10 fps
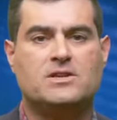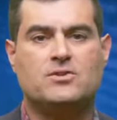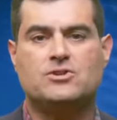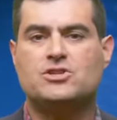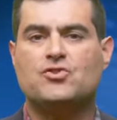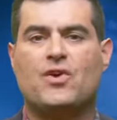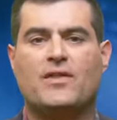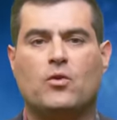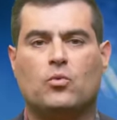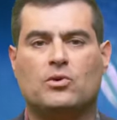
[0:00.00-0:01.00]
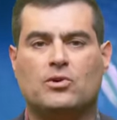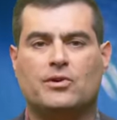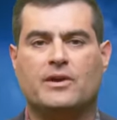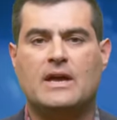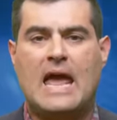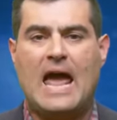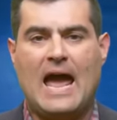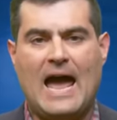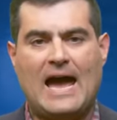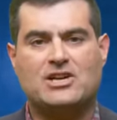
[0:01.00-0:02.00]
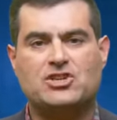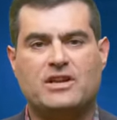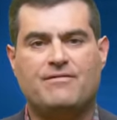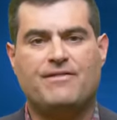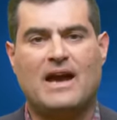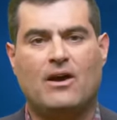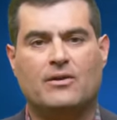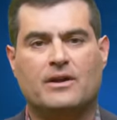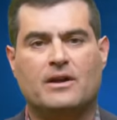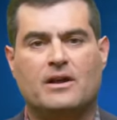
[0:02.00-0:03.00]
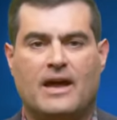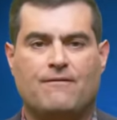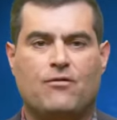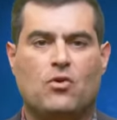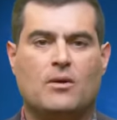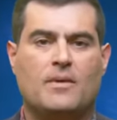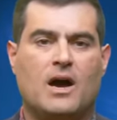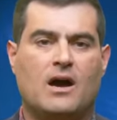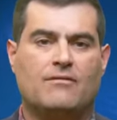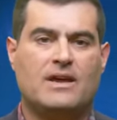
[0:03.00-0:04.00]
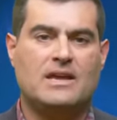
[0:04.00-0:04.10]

institutions around the world actually found a form of